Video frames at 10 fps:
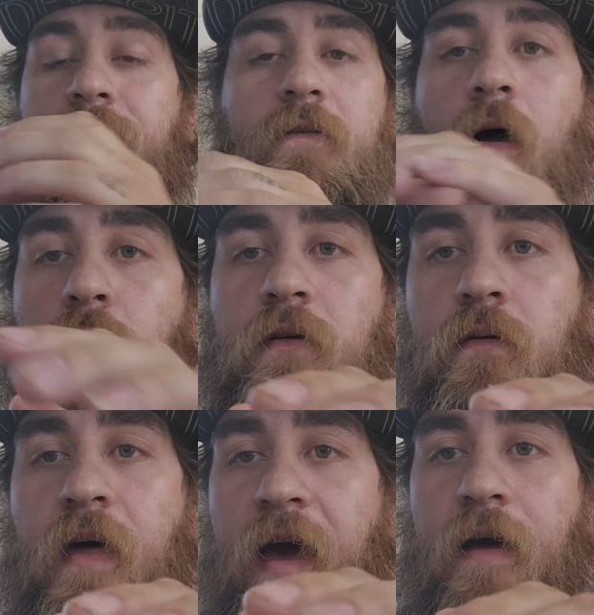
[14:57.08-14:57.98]
Don't
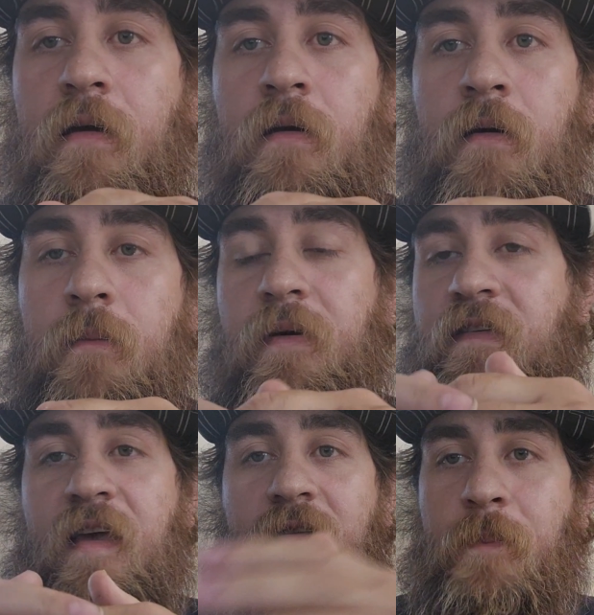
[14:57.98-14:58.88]
do that.
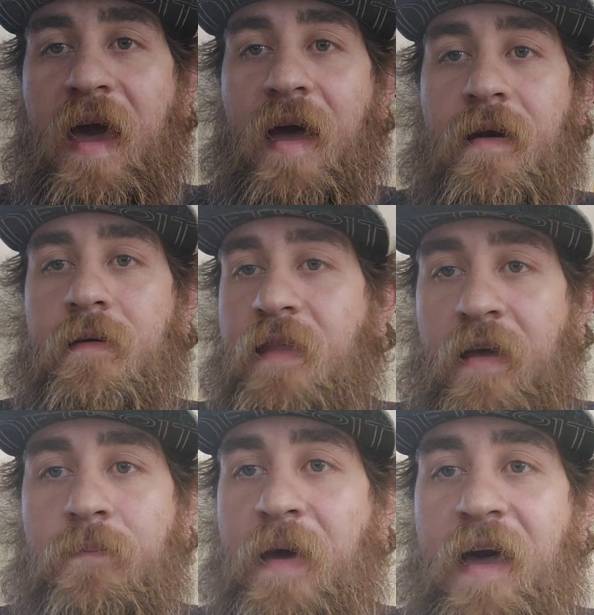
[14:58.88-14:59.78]
because that's bad.
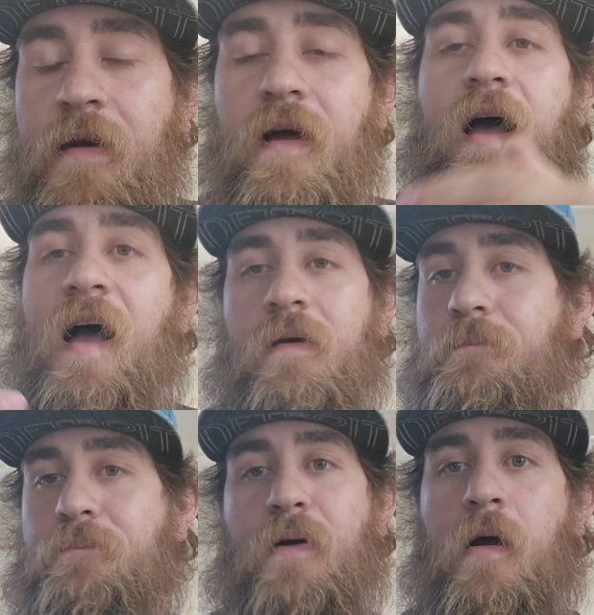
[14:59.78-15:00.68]
That's bad. I
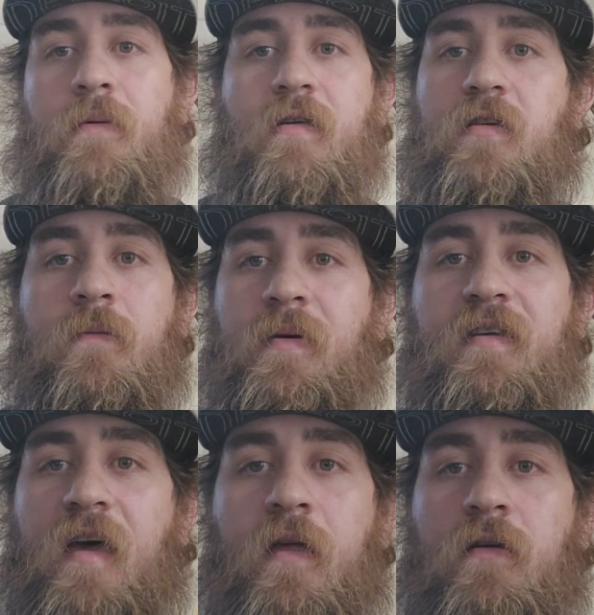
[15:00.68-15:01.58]
probably shouldn't be
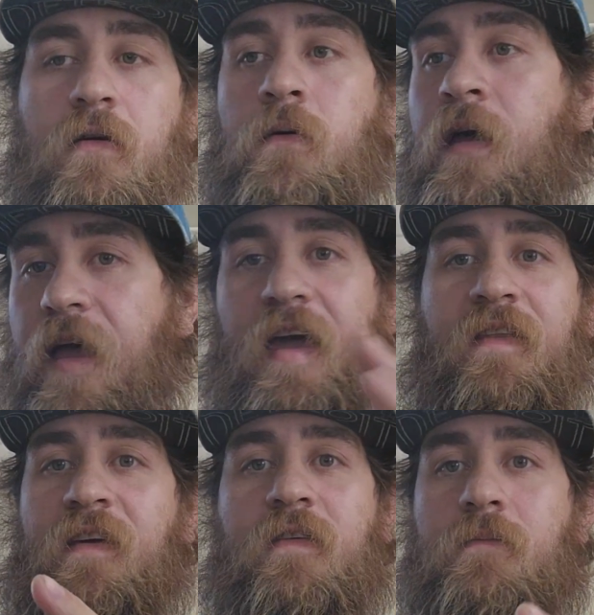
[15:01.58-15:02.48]
telling you, hey,
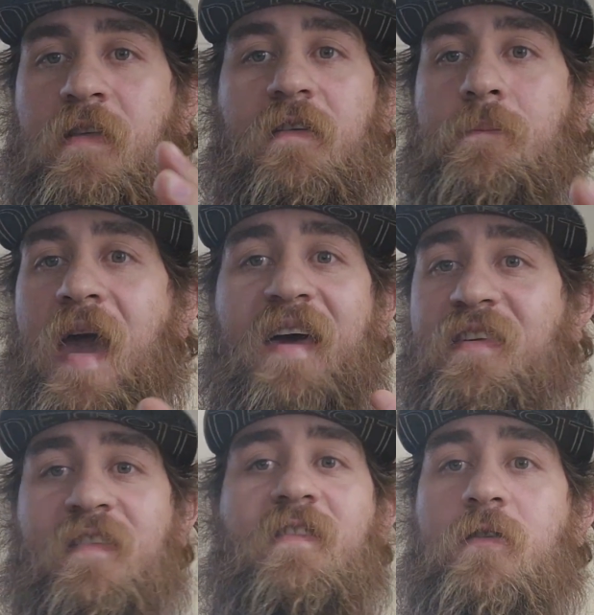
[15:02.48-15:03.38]
this
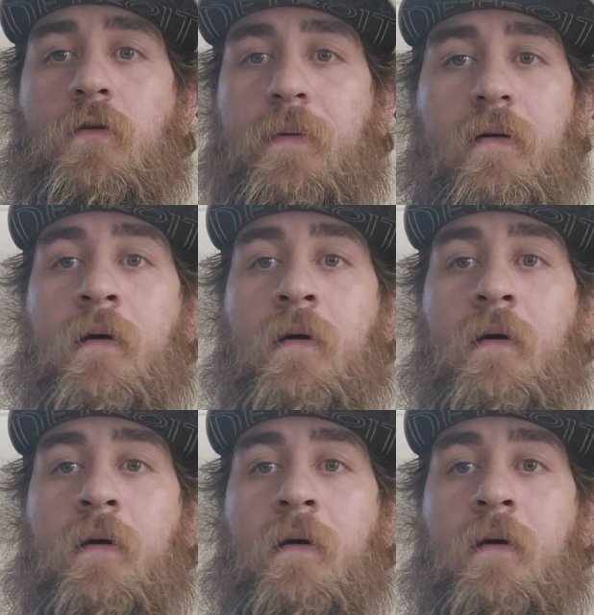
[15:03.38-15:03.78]
math is stupid.